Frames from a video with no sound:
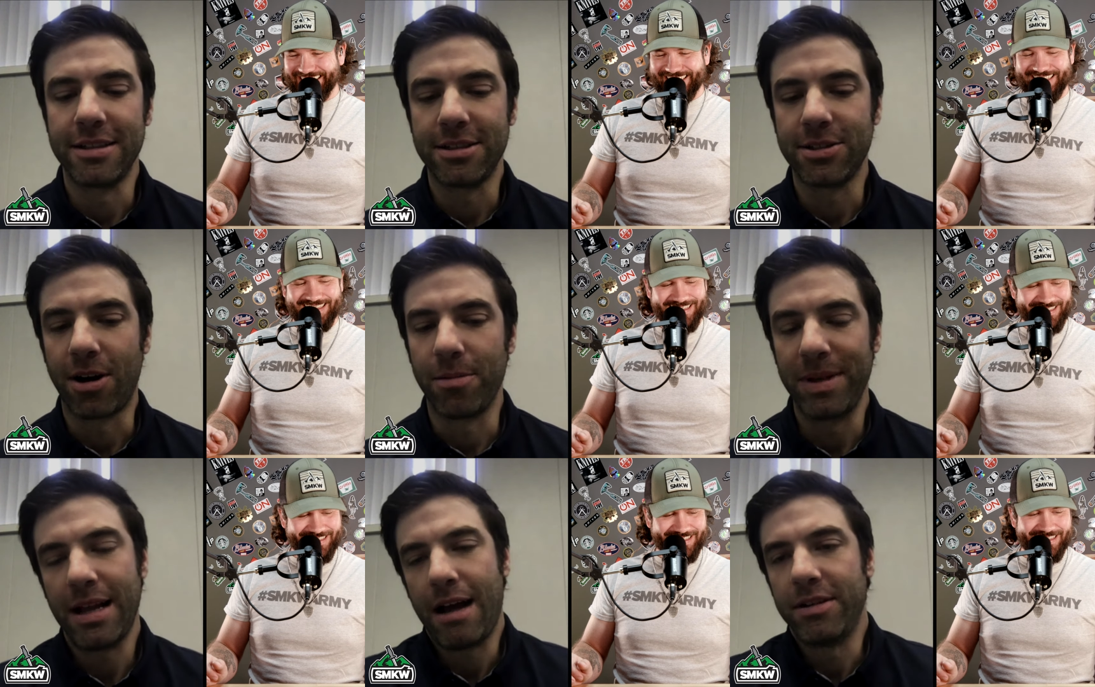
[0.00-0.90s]
Speaker 1: to start.
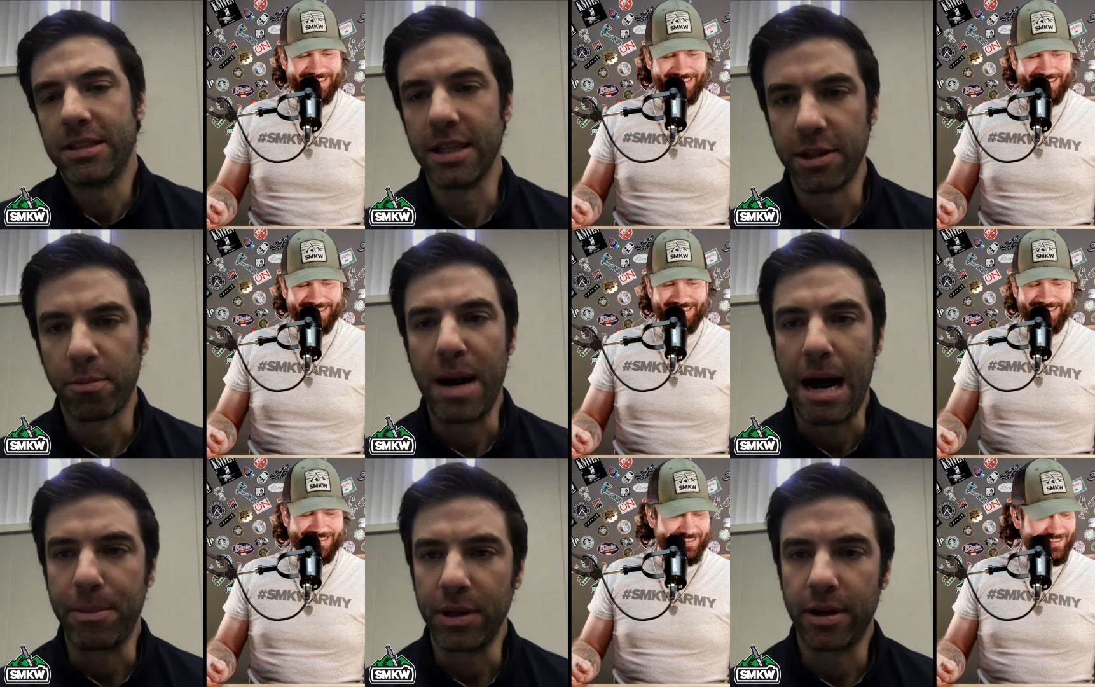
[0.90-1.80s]
But obviously, they're
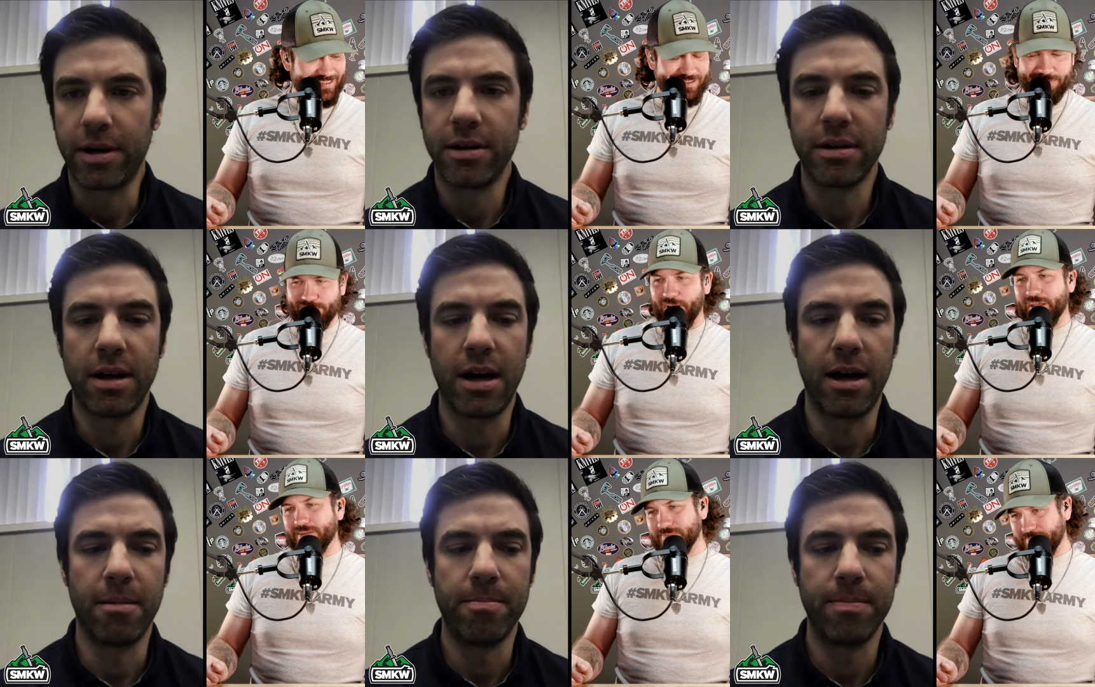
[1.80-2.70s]
popular. Right.
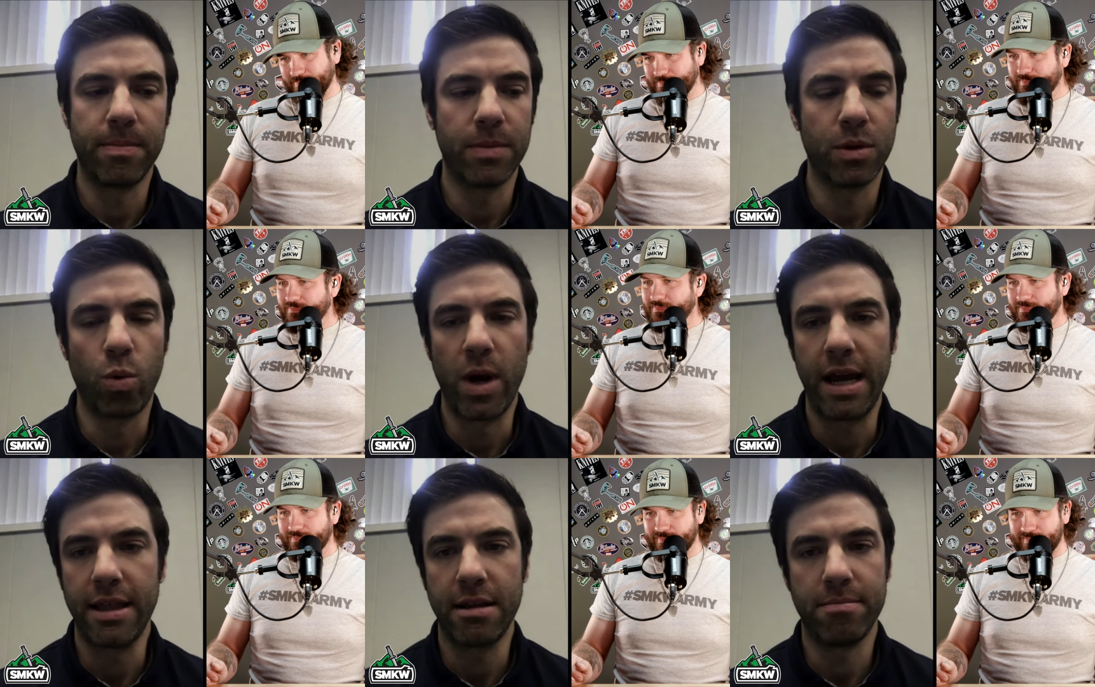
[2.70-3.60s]
Um, the
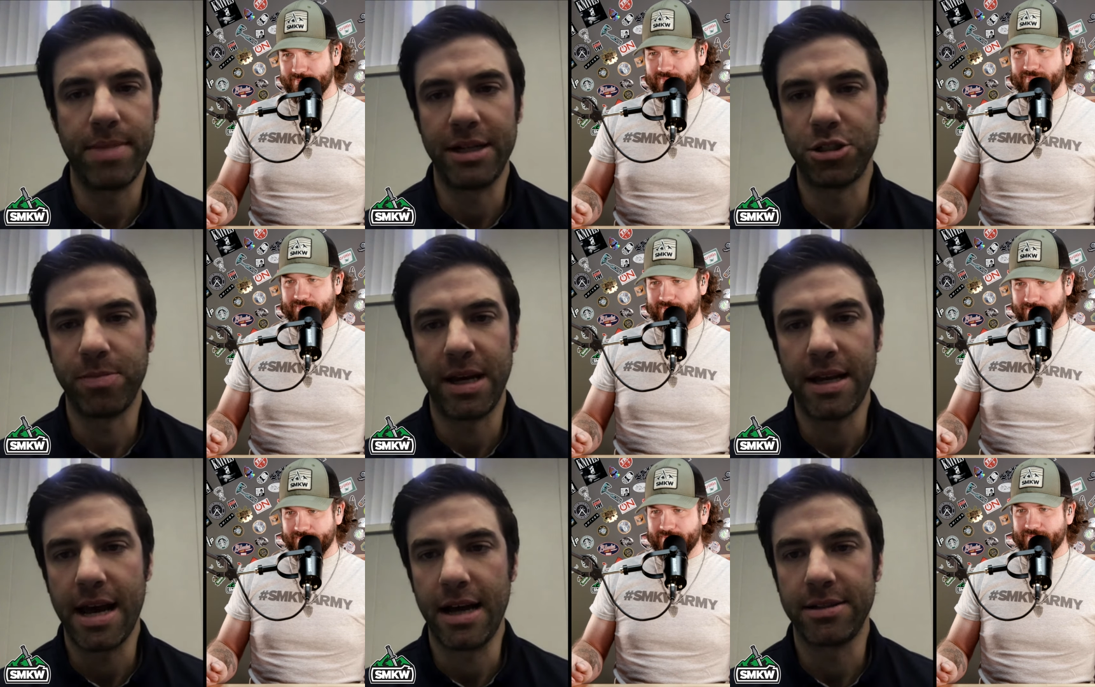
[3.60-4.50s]
way that Benchmade
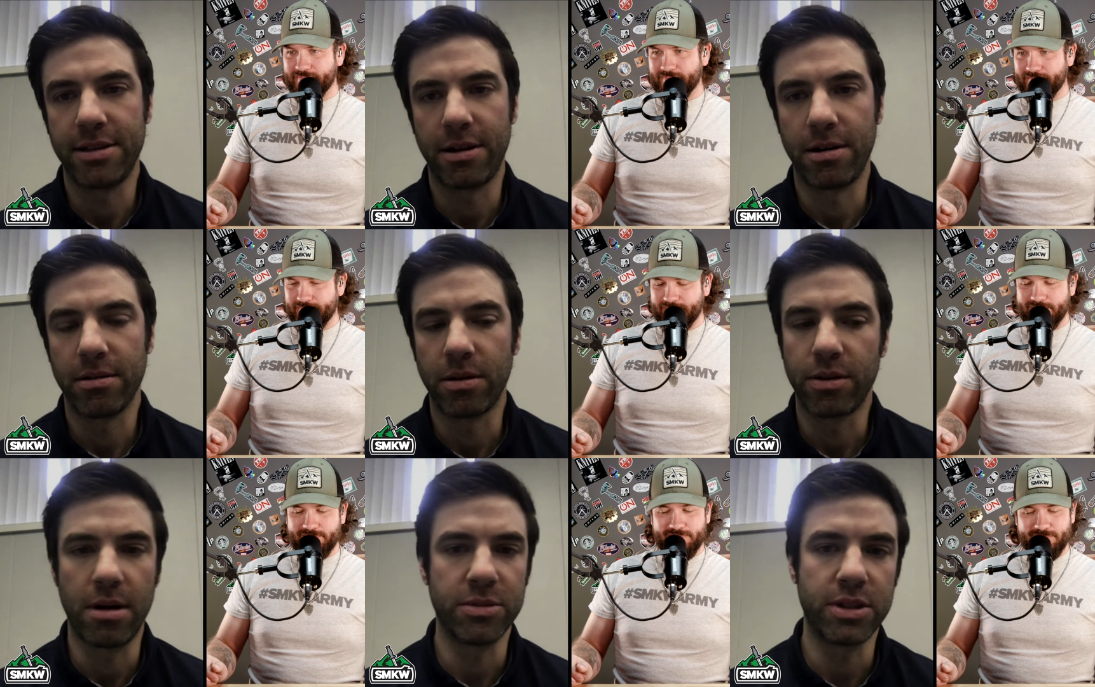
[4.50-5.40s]
has their their
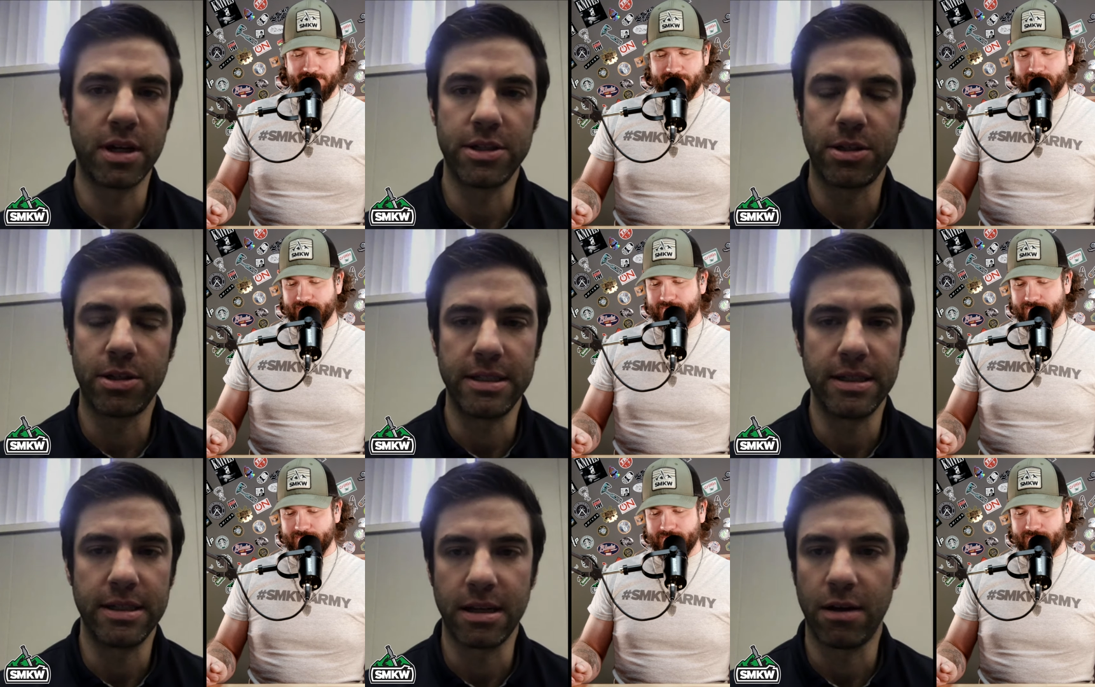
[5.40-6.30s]
thumb studs, they're
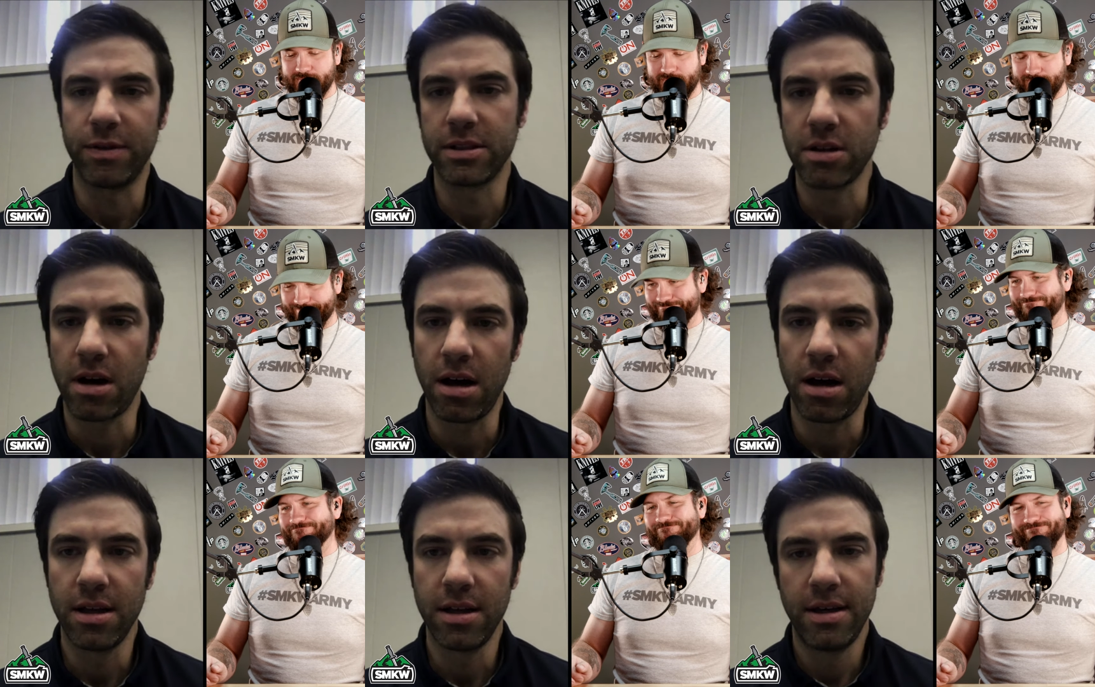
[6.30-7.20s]
easy to self
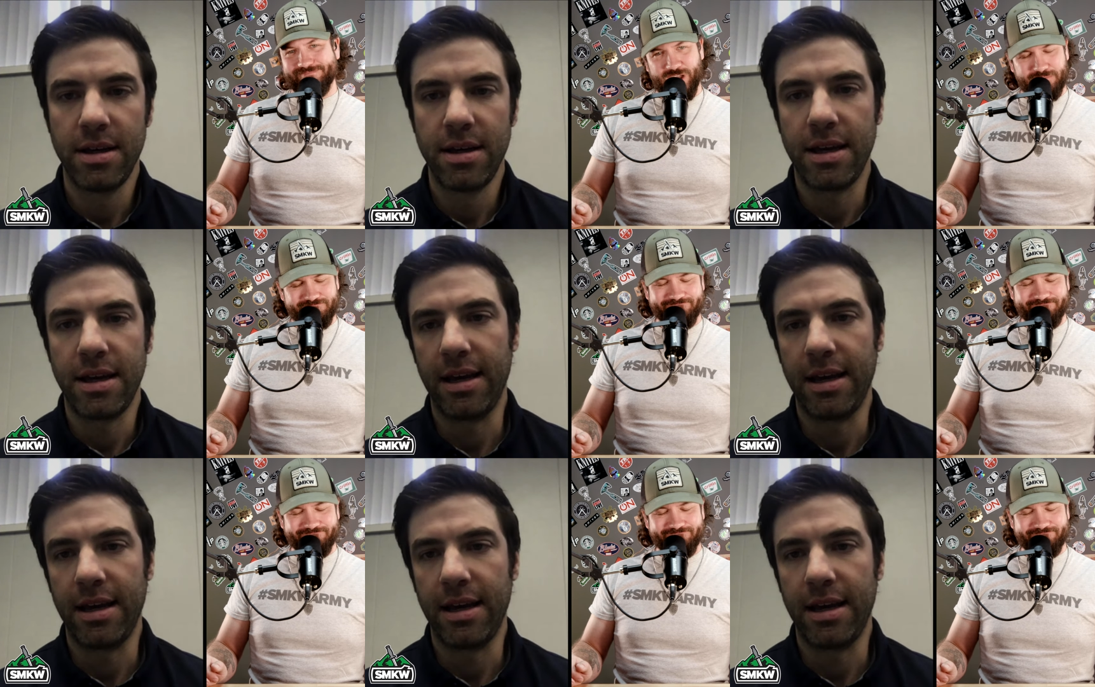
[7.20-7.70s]
install. Yep.